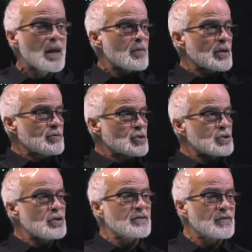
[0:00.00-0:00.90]
But you should
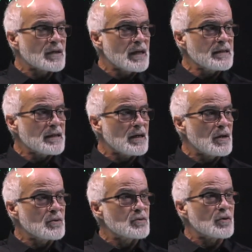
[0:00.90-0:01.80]
not forget
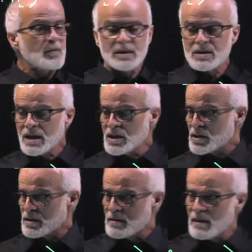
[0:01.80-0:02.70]
our
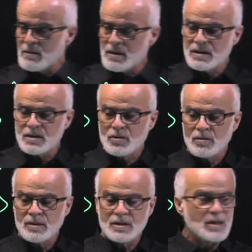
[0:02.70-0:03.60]
normalization. Remember these
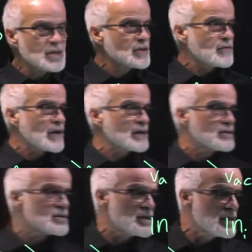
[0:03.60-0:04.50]
normalization
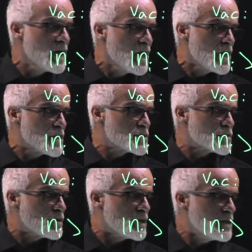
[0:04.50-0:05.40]
factors here.
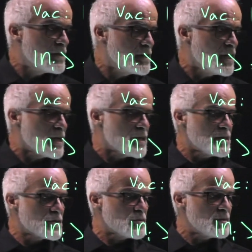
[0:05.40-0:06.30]
So here,
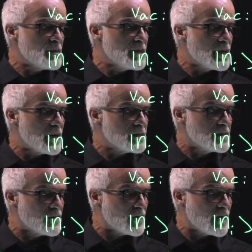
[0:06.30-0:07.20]
this would be
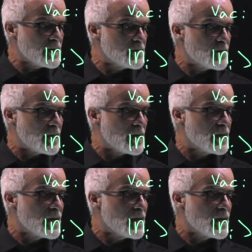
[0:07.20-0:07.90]
divided by